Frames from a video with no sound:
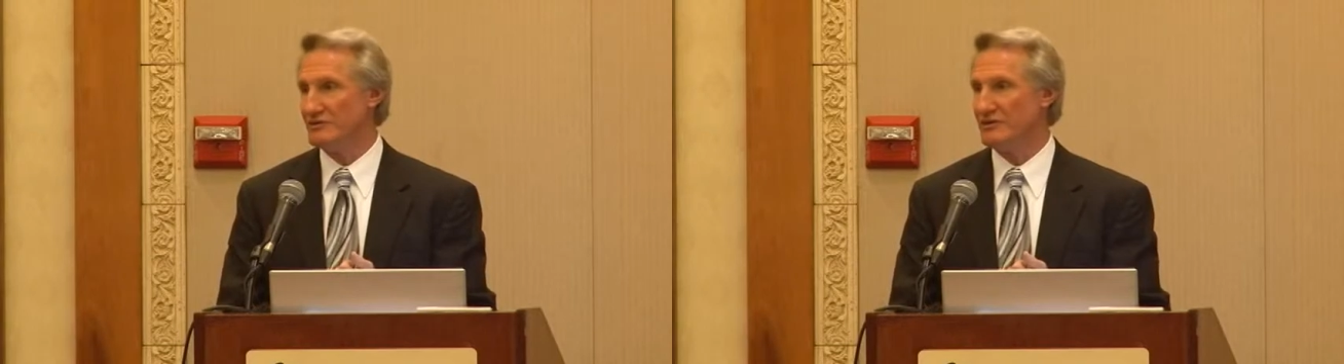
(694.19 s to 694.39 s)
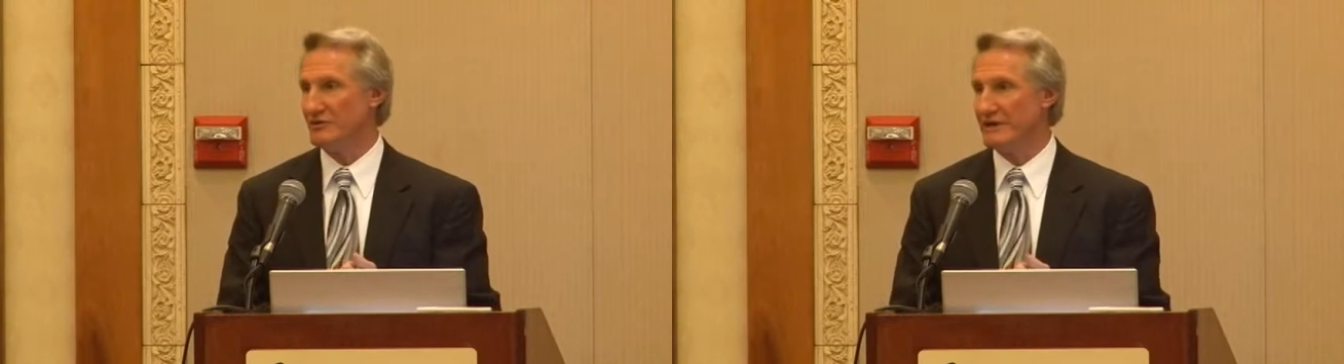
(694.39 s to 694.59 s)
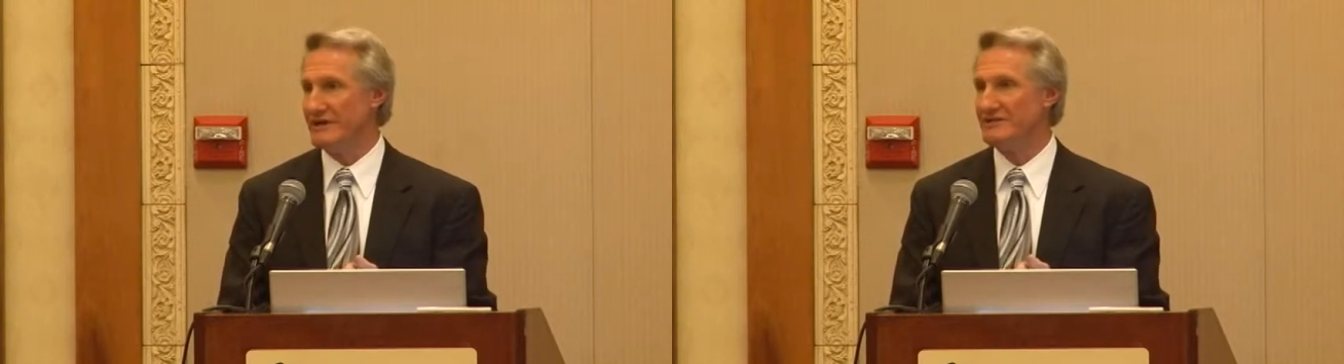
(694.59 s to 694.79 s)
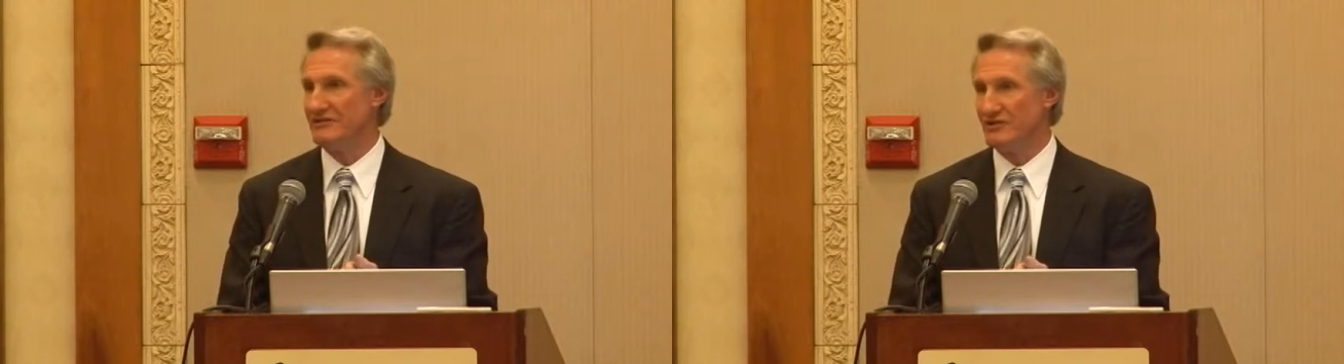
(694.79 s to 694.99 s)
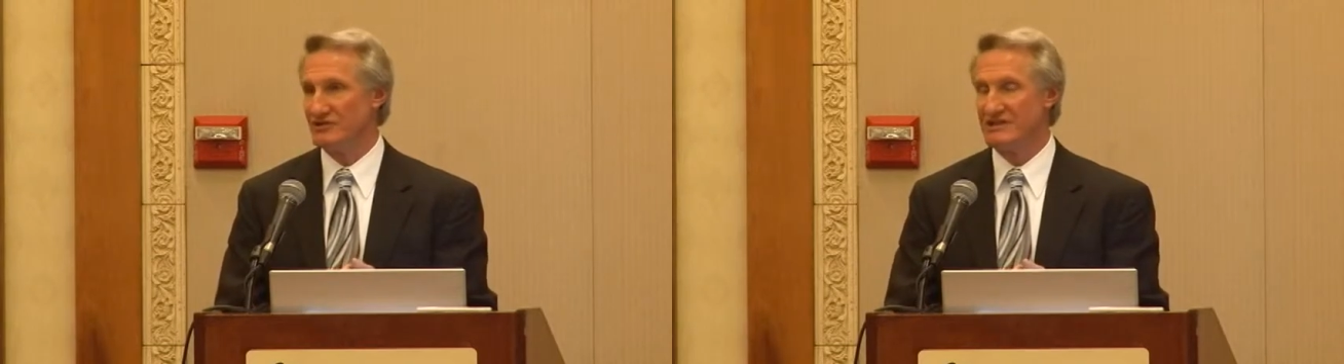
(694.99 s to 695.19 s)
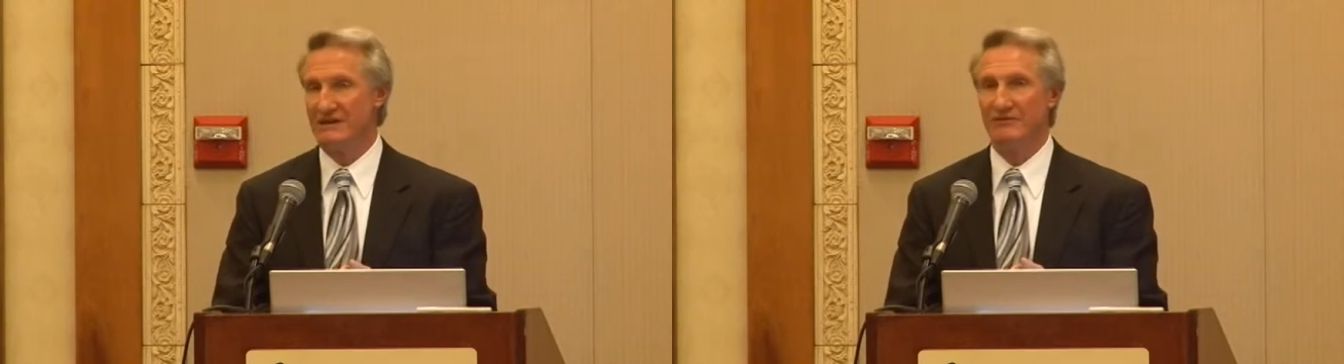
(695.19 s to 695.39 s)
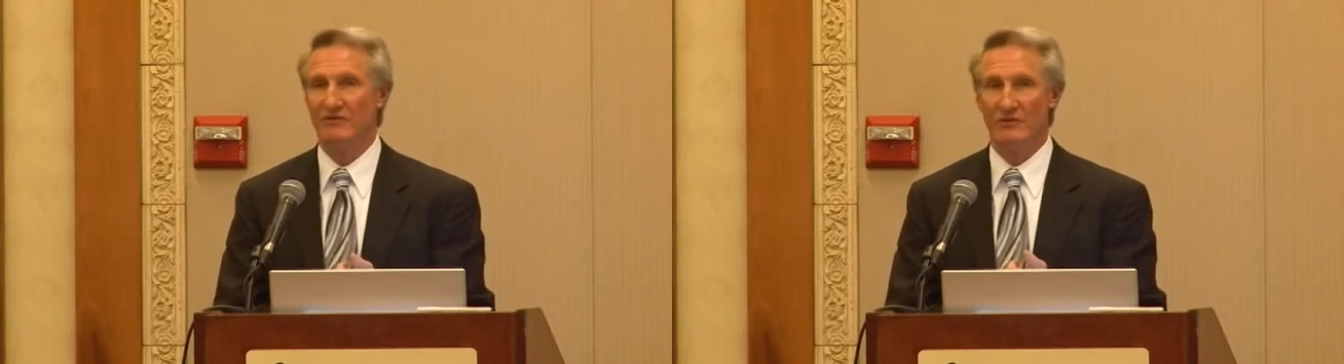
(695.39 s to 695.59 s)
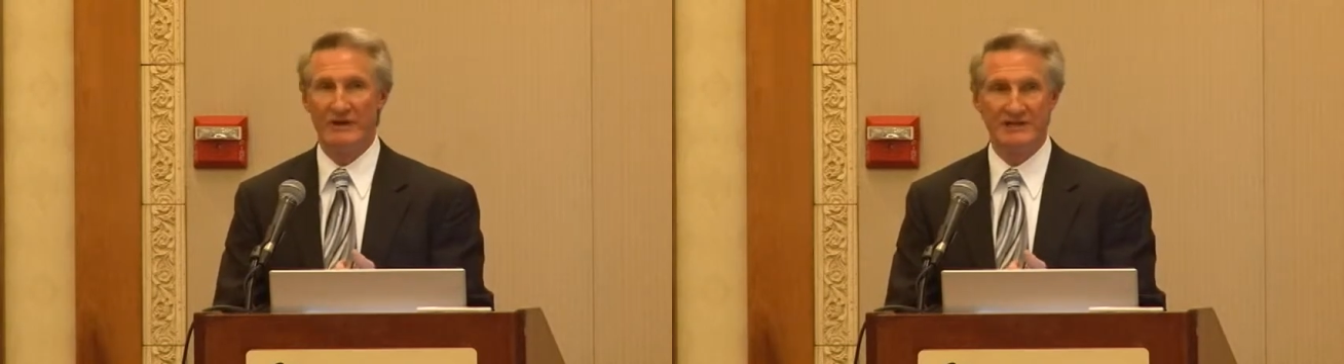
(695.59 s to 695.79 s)
to agree to those type
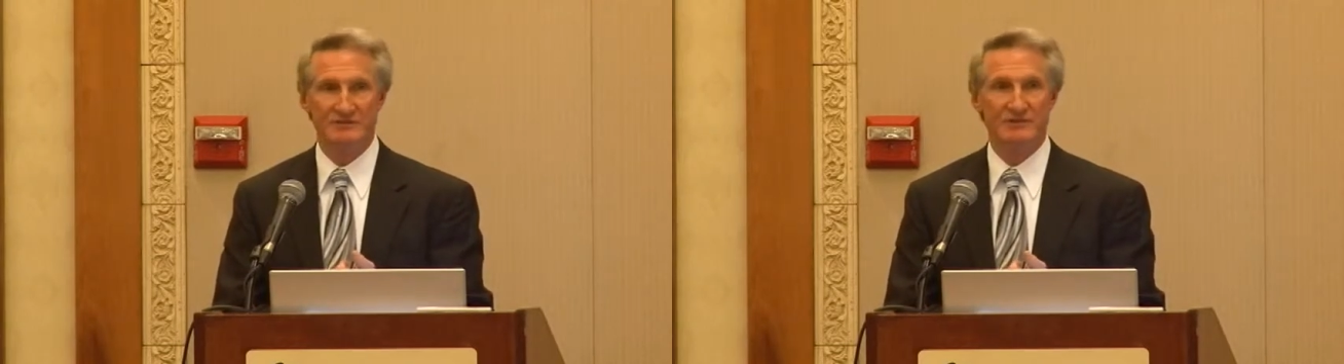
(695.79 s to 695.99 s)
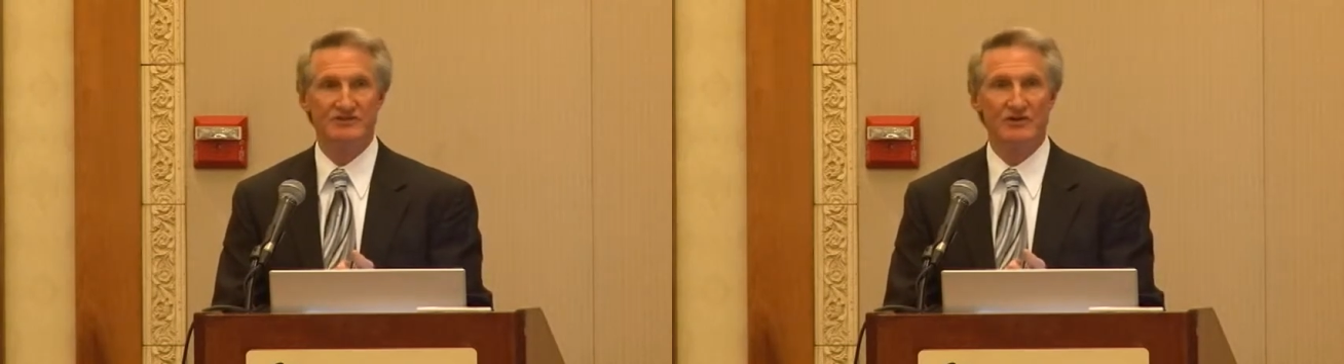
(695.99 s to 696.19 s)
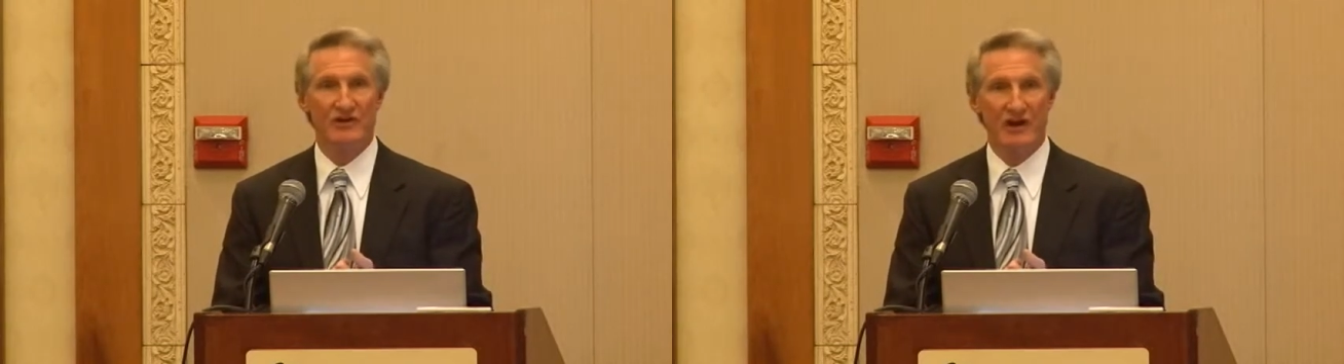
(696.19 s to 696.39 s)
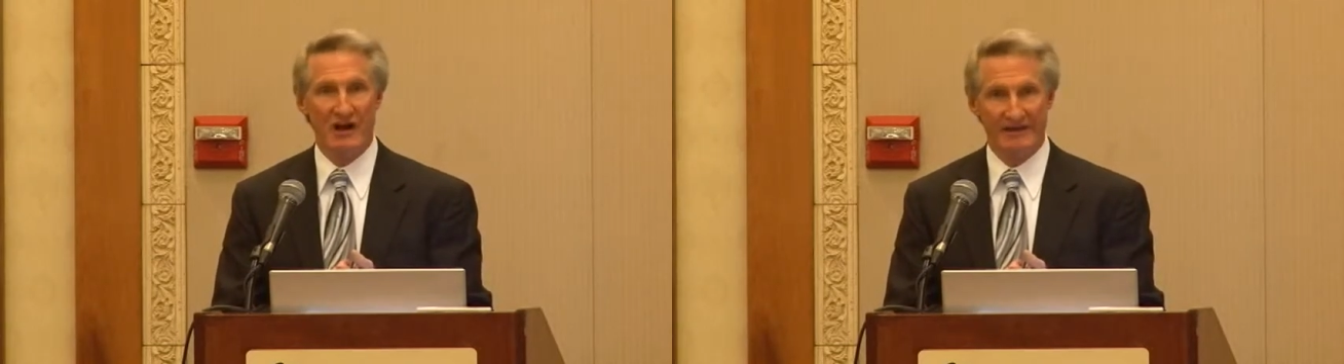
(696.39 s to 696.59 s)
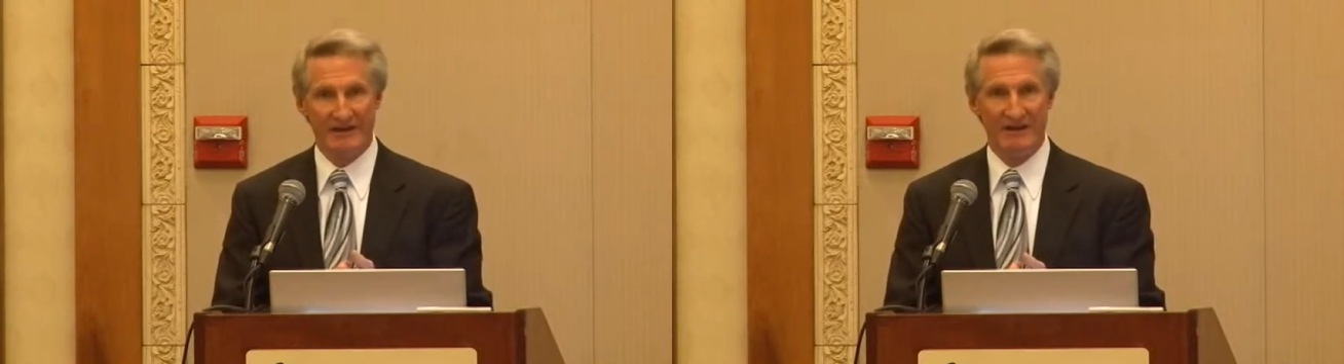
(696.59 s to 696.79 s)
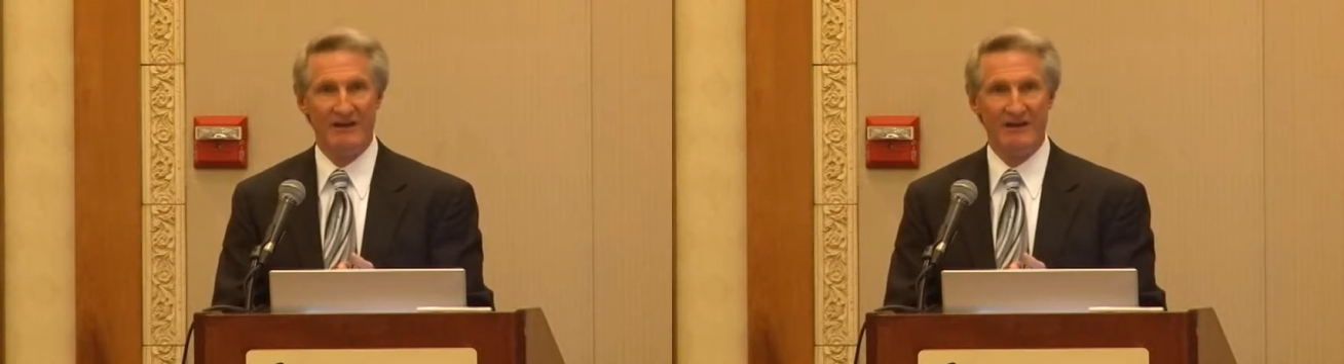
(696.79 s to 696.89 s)
of arrangements or not.